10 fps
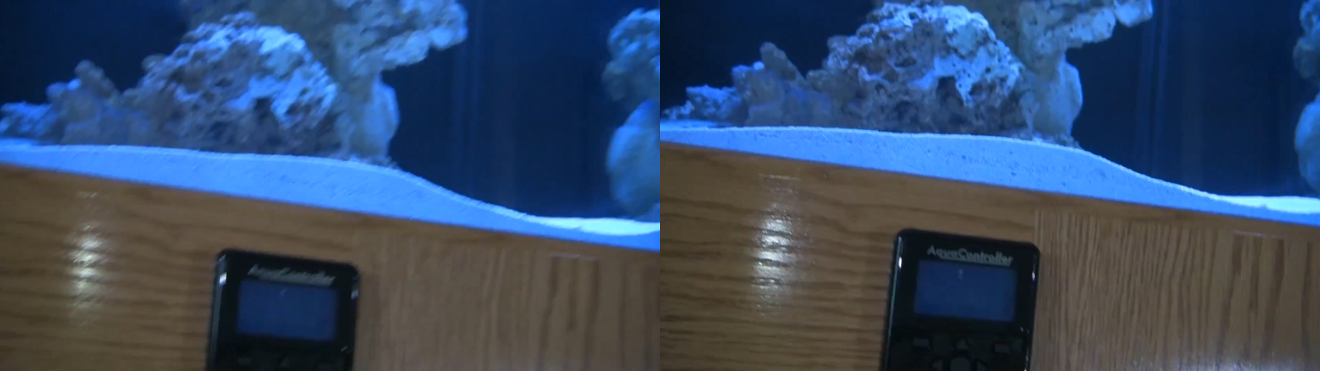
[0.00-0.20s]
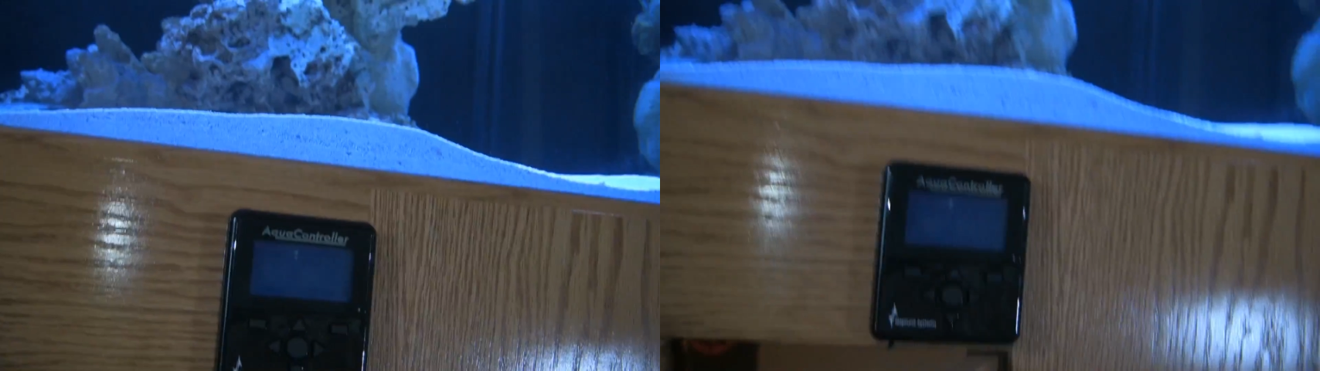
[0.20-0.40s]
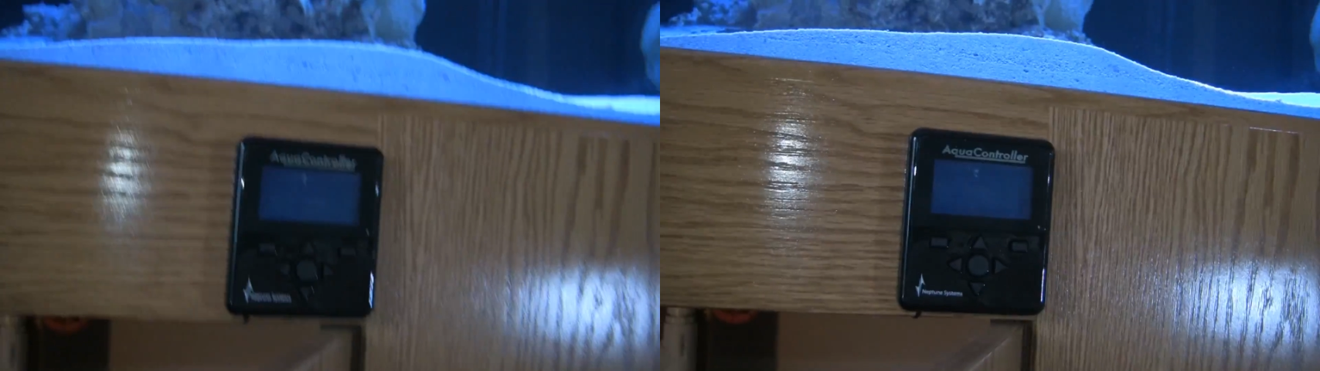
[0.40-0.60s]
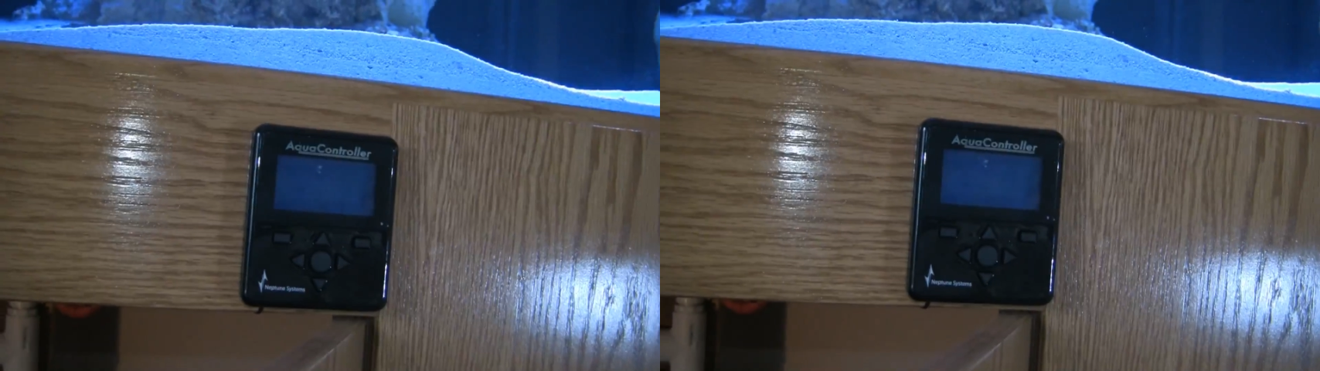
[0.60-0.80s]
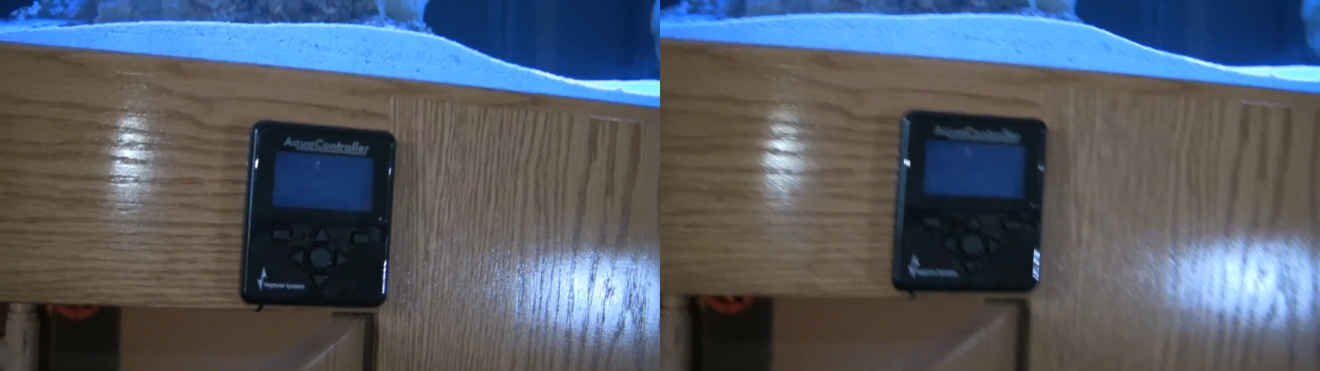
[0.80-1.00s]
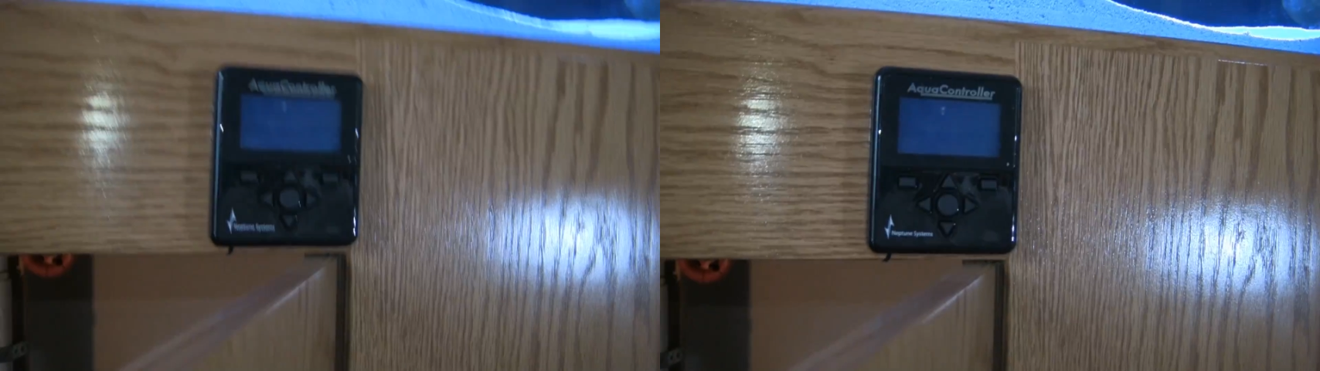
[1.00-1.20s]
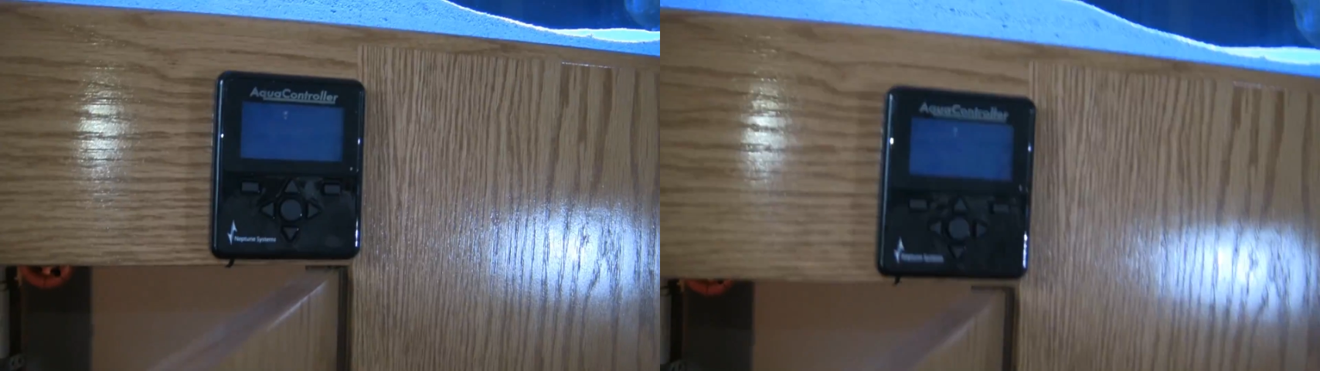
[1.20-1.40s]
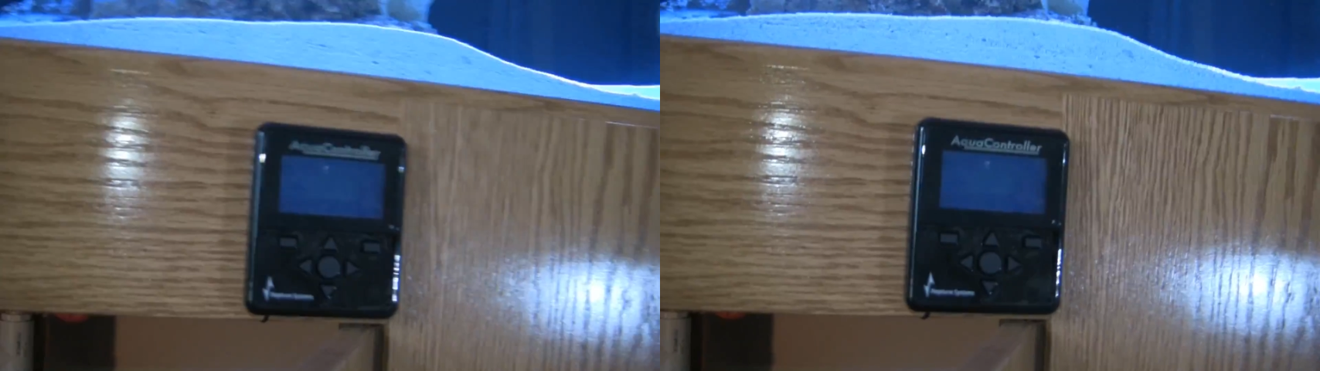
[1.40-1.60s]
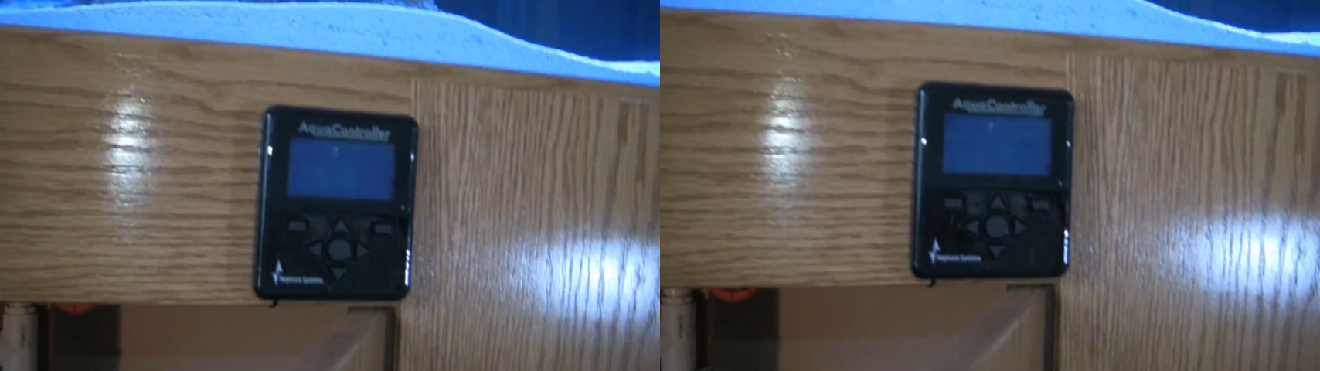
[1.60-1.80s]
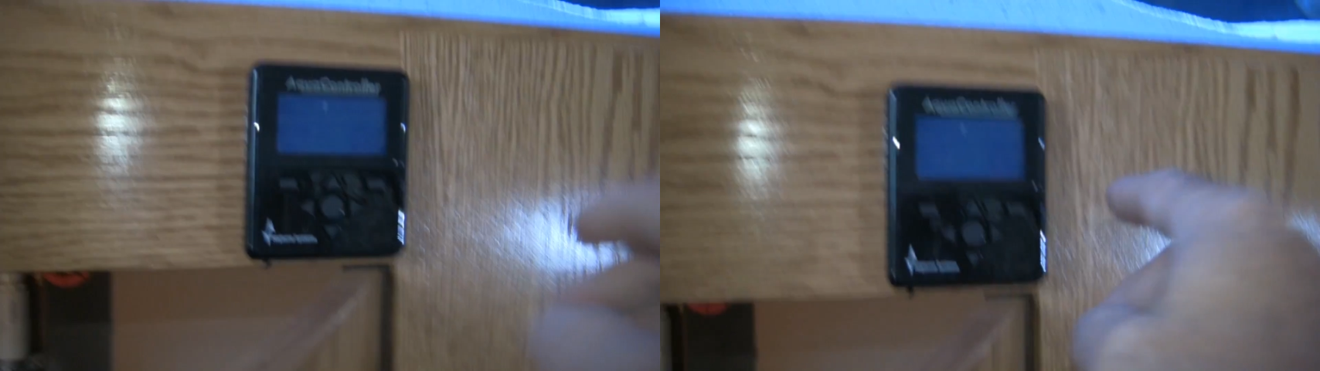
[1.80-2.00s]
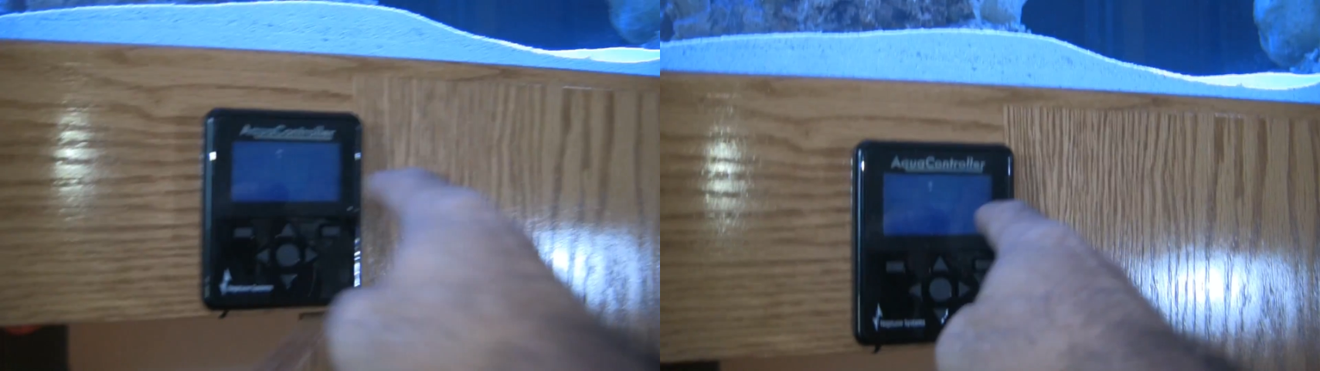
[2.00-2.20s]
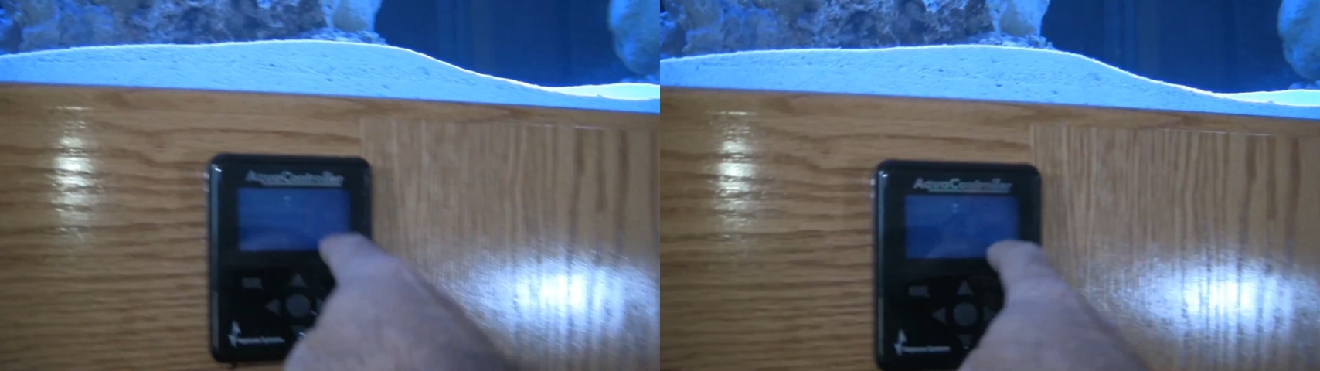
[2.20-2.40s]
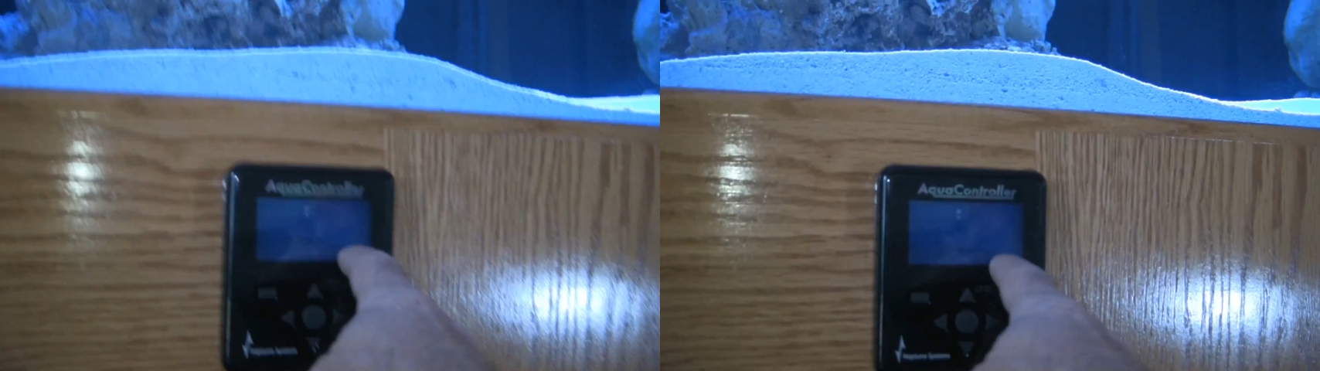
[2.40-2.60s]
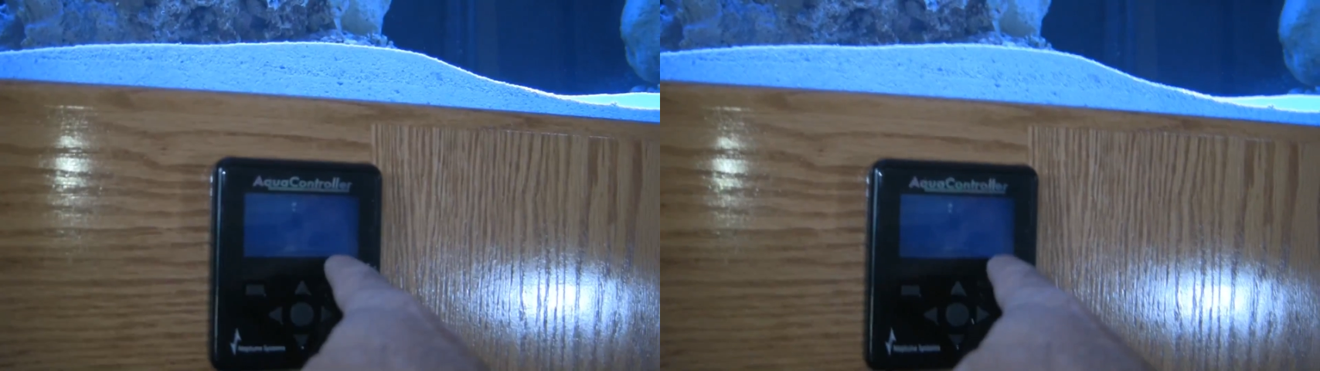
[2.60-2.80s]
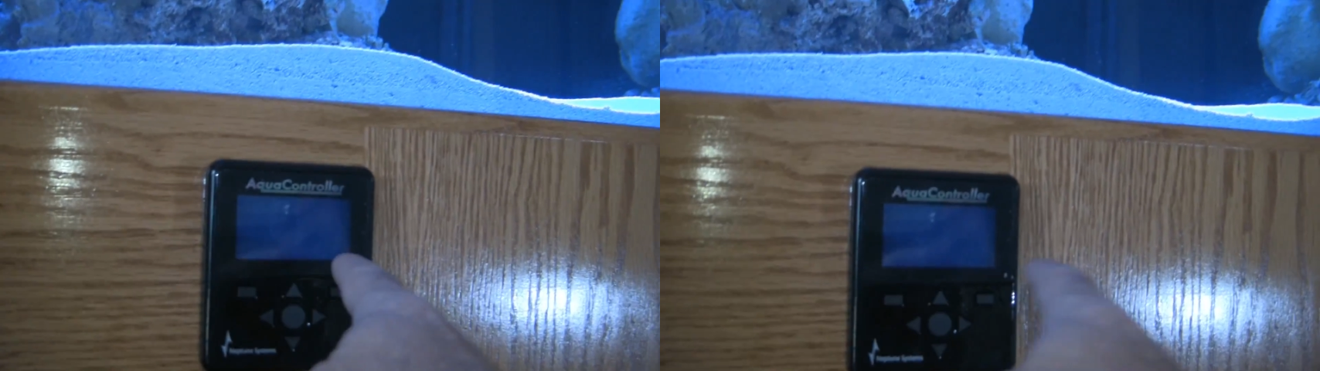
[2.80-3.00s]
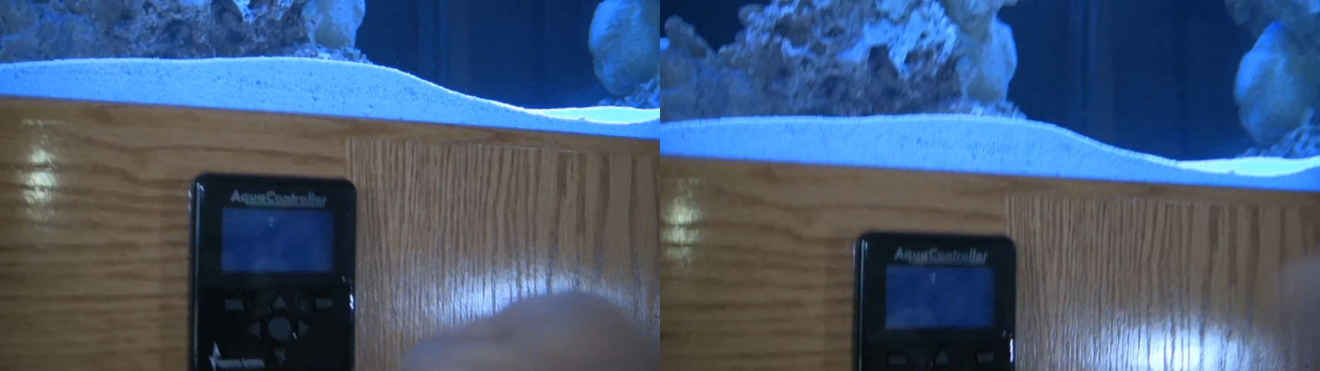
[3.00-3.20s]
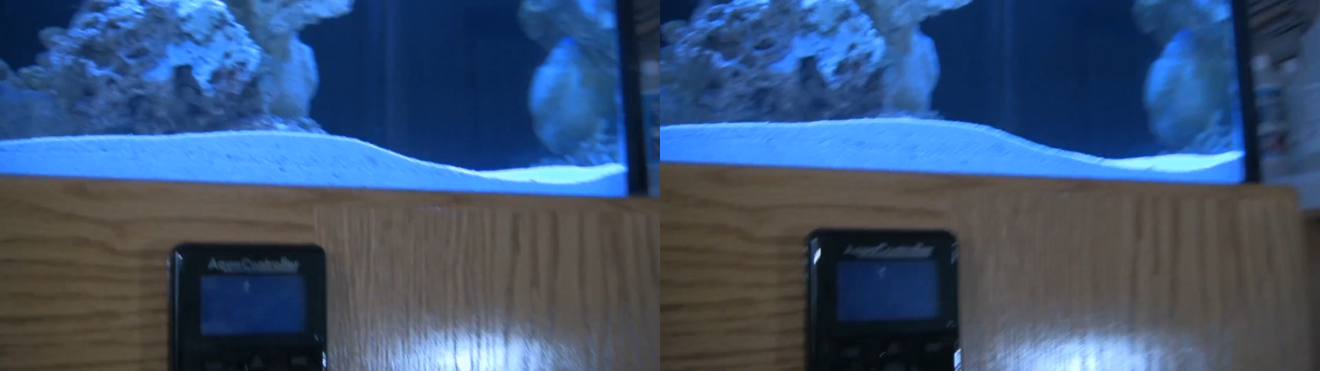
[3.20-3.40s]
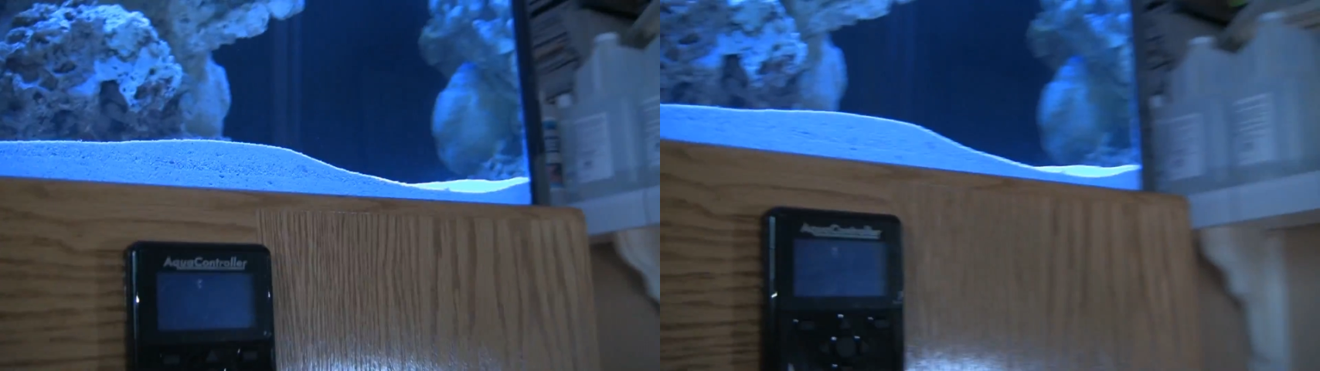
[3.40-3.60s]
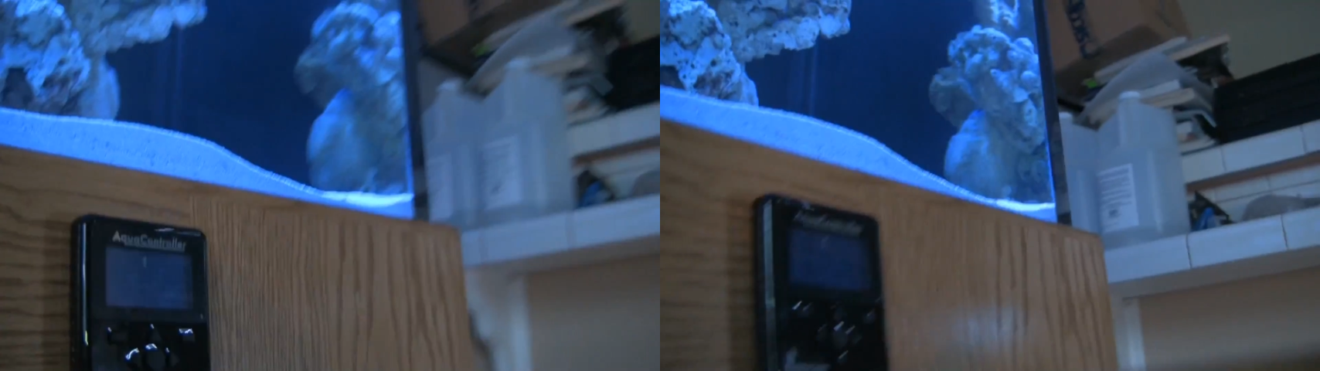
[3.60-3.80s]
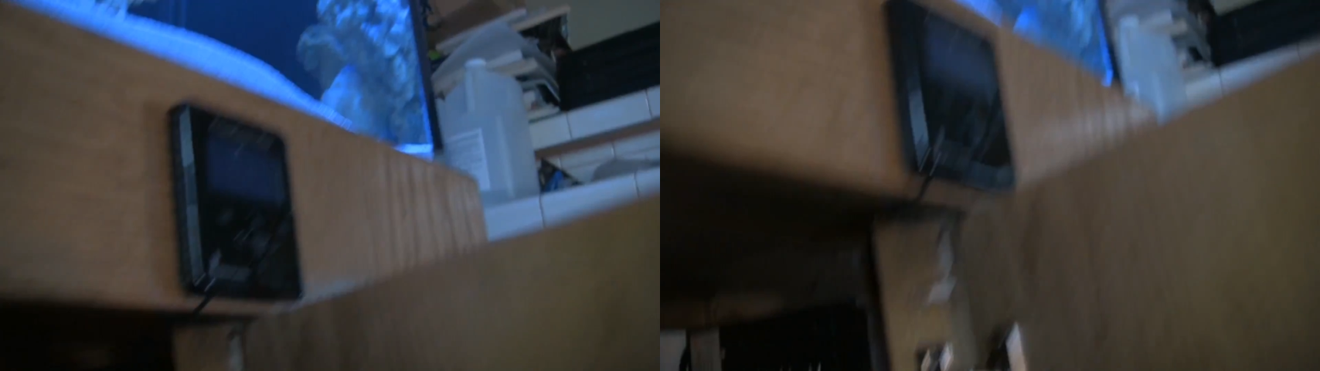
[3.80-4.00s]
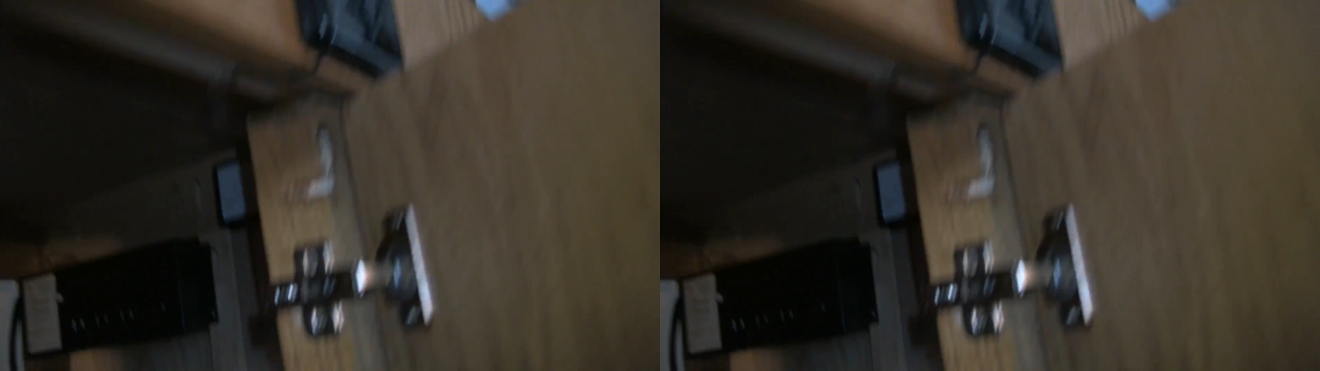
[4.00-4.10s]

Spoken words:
[unreadable: no face in view]